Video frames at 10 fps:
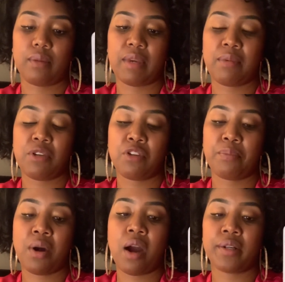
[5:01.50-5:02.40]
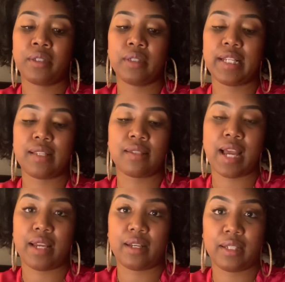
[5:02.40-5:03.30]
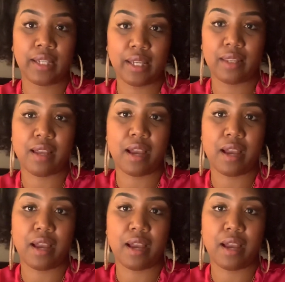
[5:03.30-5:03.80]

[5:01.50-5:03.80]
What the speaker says: maybe your partner is not, again,